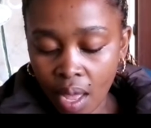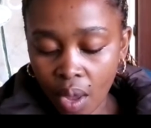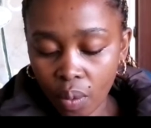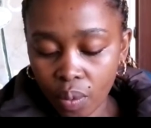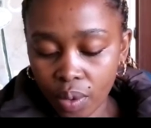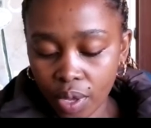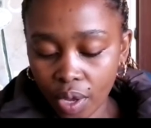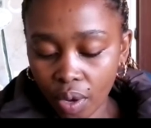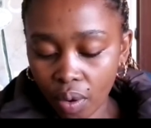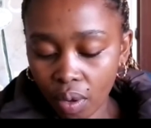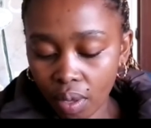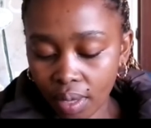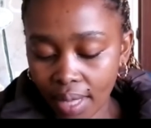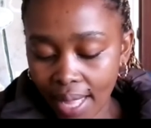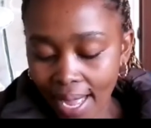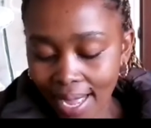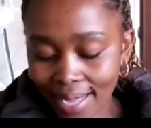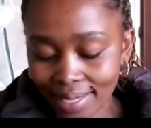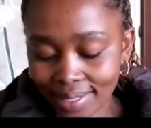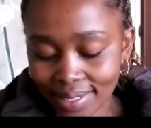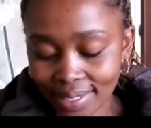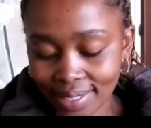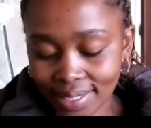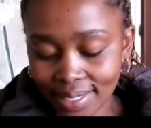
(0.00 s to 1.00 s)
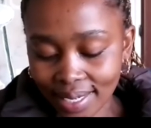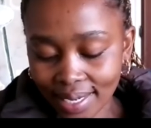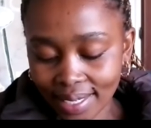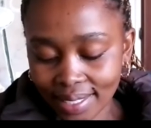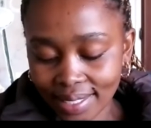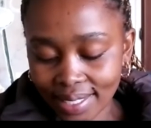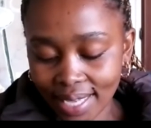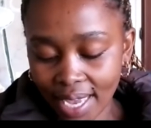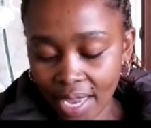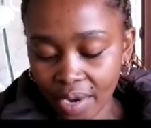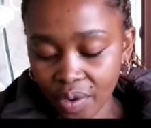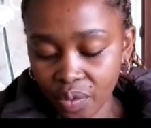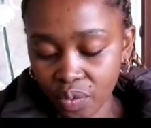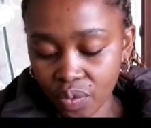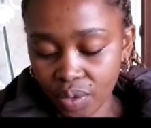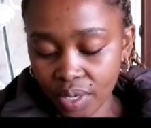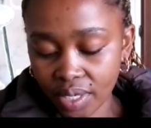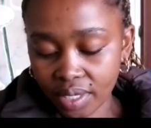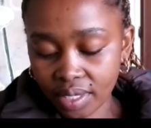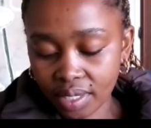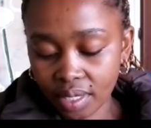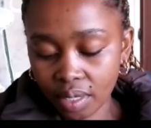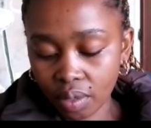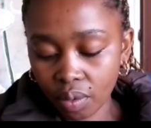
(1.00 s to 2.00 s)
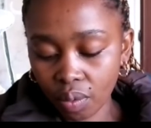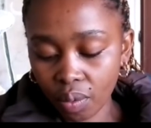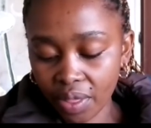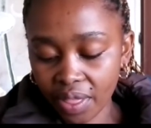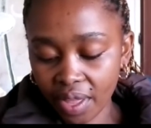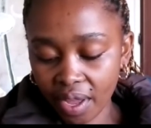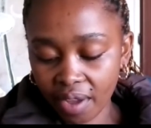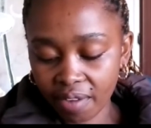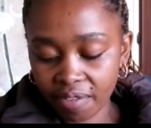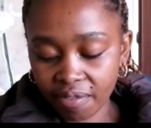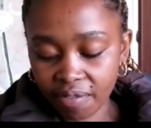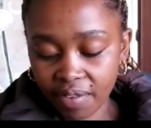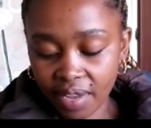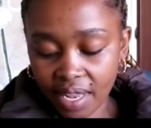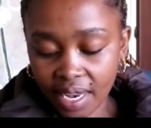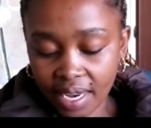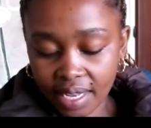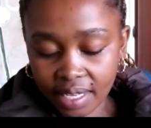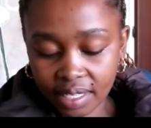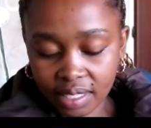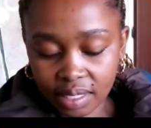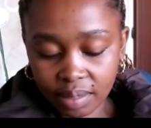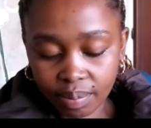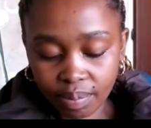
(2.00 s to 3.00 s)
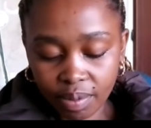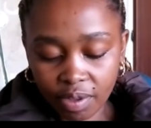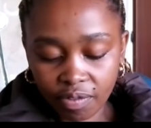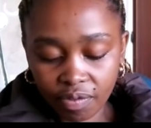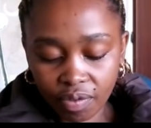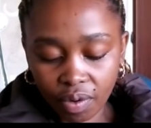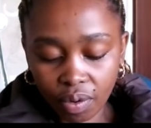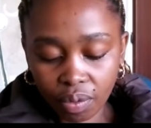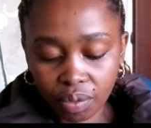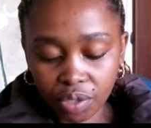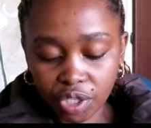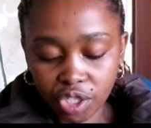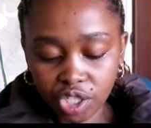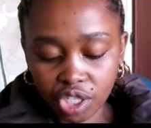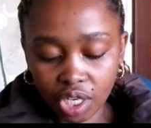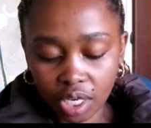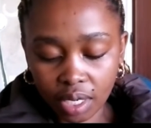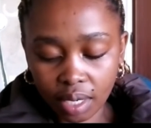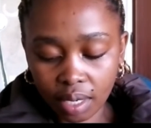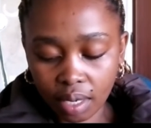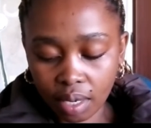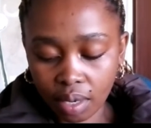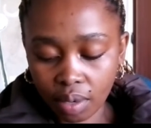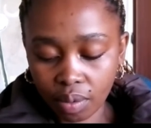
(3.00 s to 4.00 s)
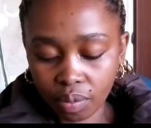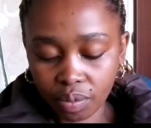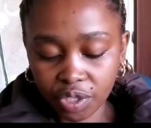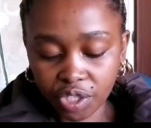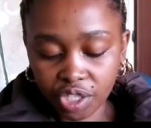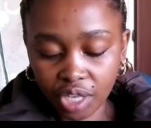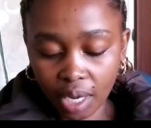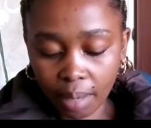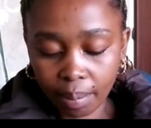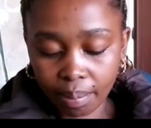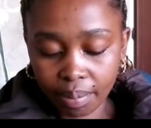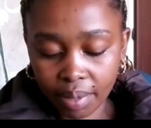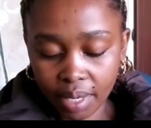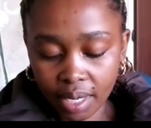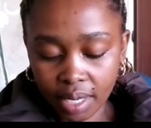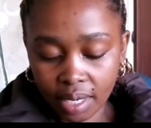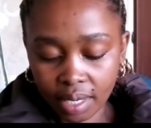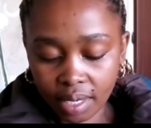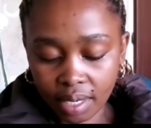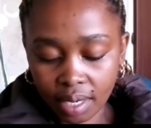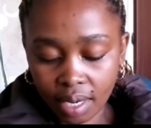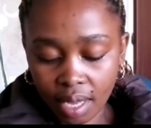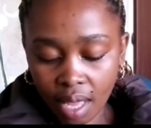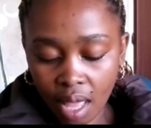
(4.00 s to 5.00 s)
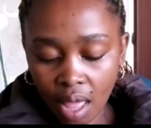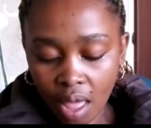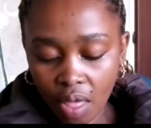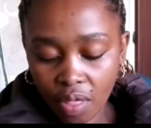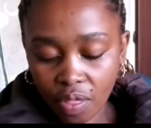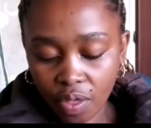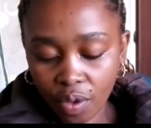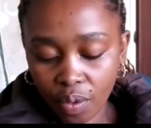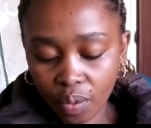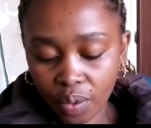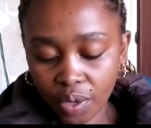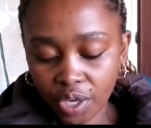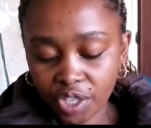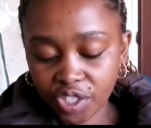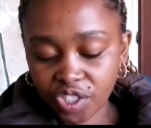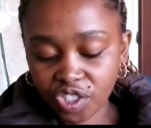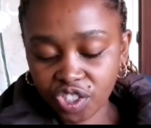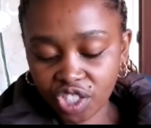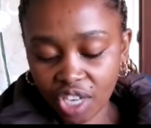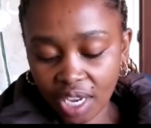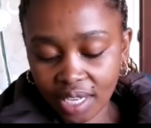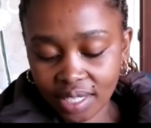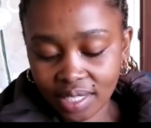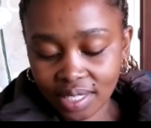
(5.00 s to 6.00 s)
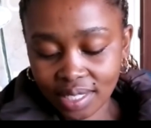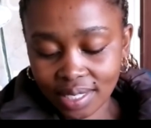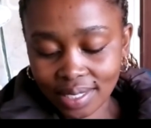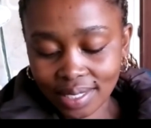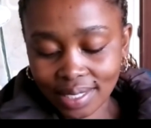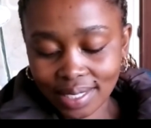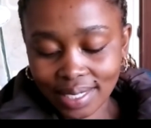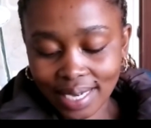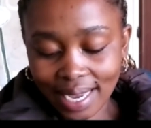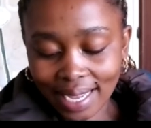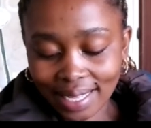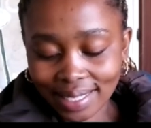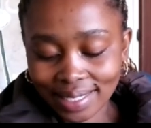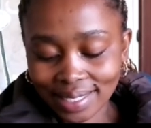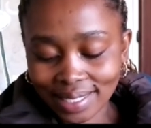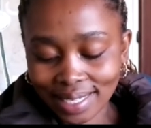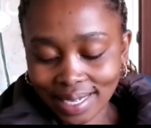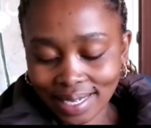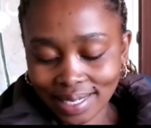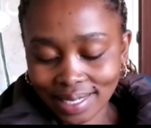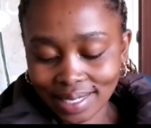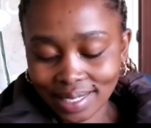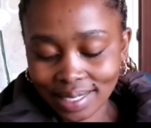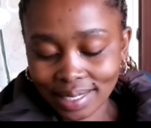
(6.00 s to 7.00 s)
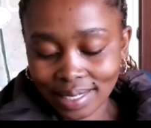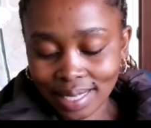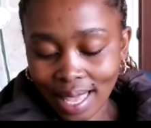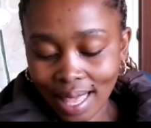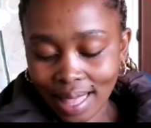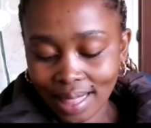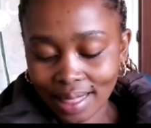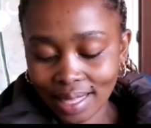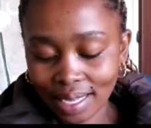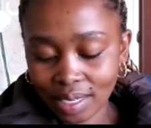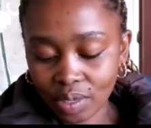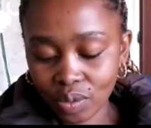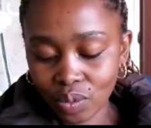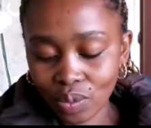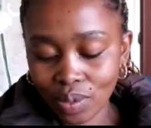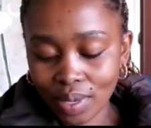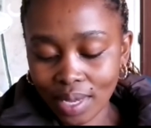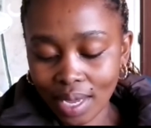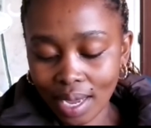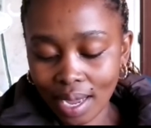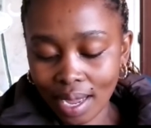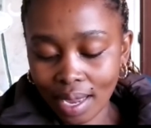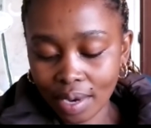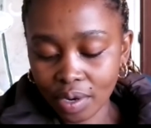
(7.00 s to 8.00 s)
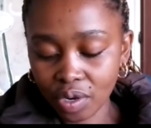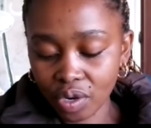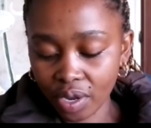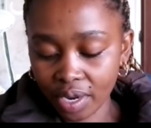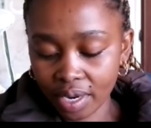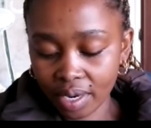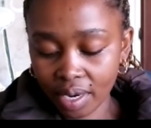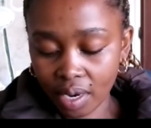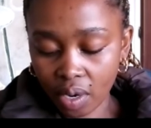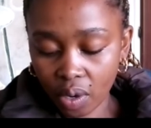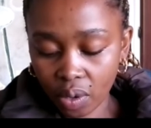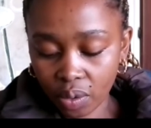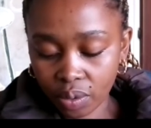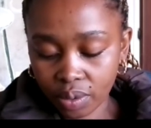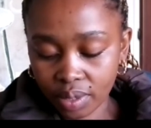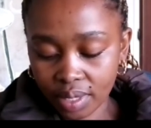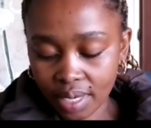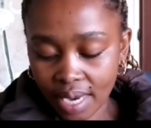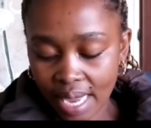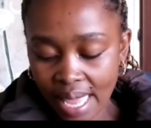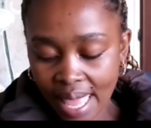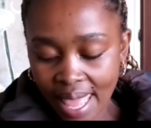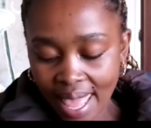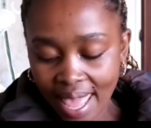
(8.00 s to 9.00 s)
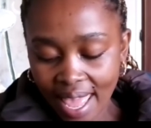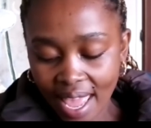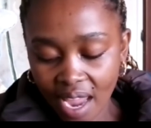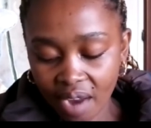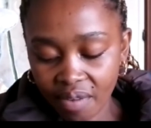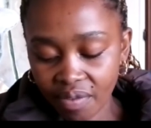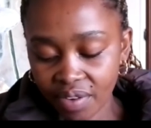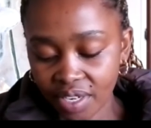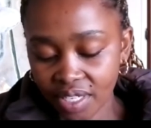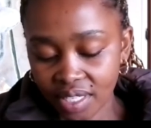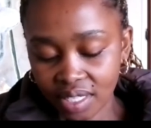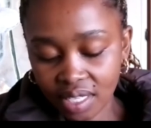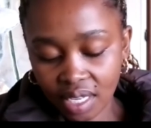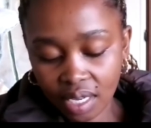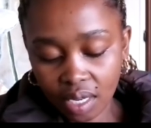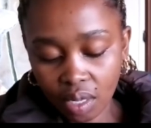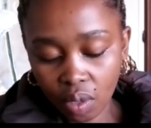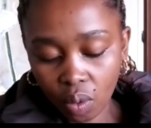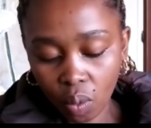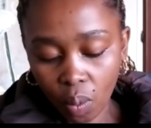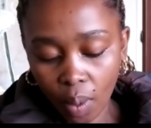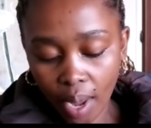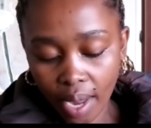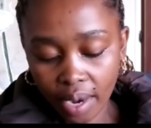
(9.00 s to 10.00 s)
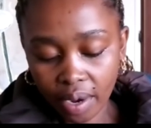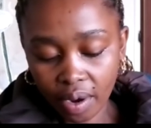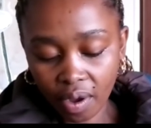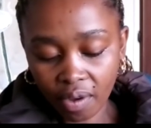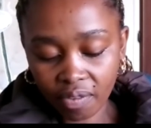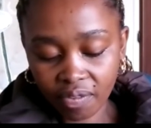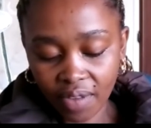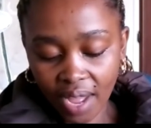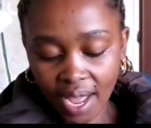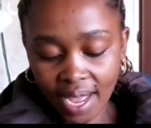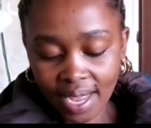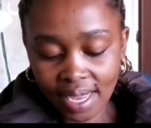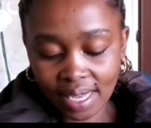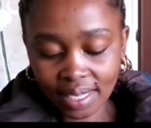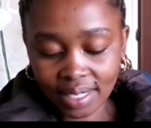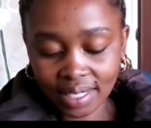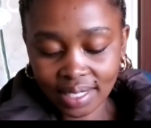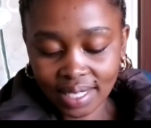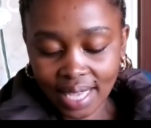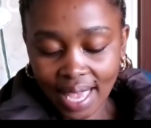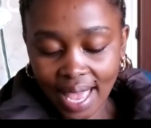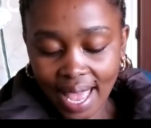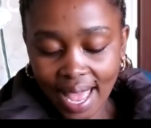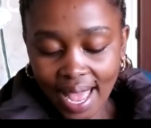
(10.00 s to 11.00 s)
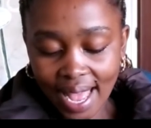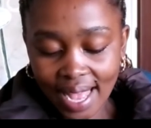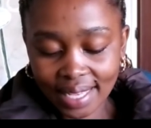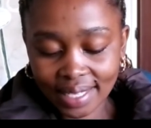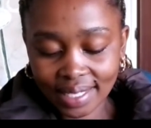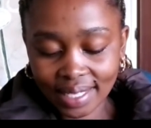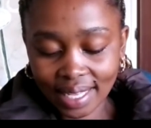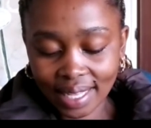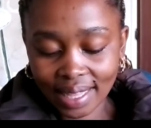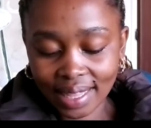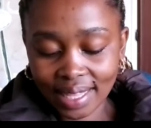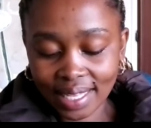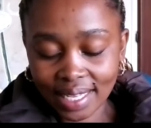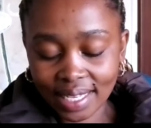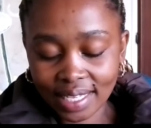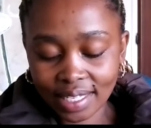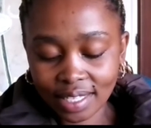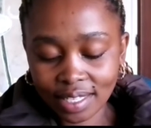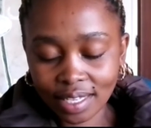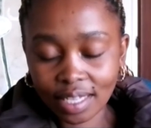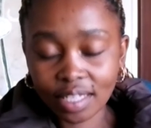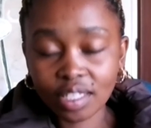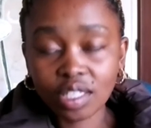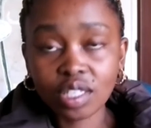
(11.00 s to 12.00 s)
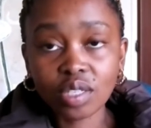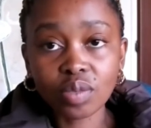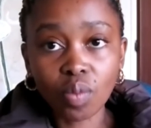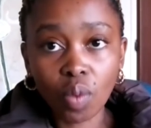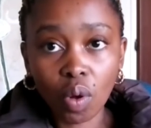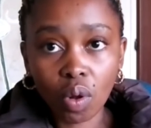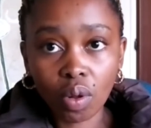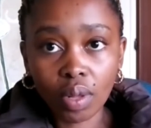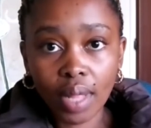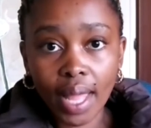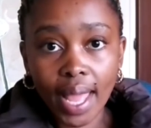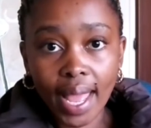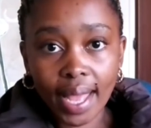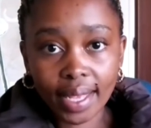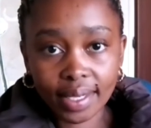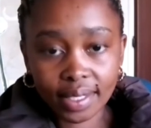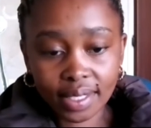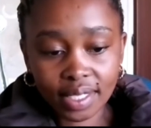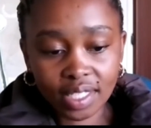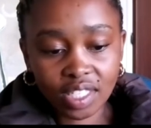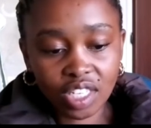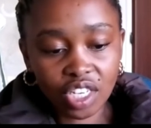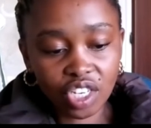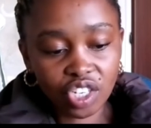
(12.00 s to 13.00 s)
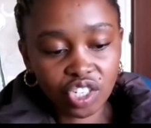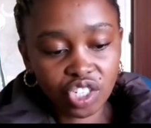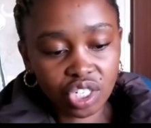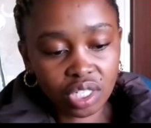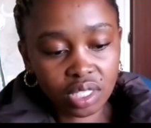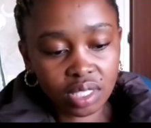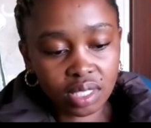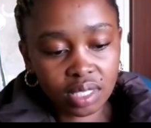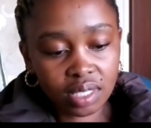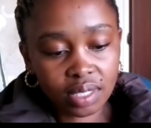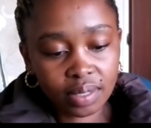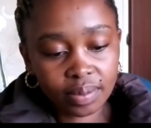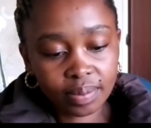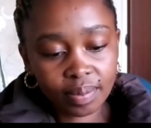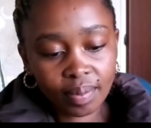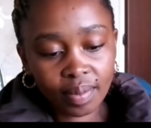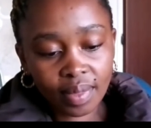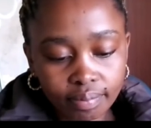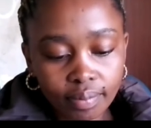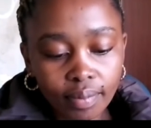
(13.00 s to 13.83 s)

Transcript: We all hesitate and wrestle with our feelings before we jump in. The word just tells us that we are not alone. Every single one of us has these small hesitations.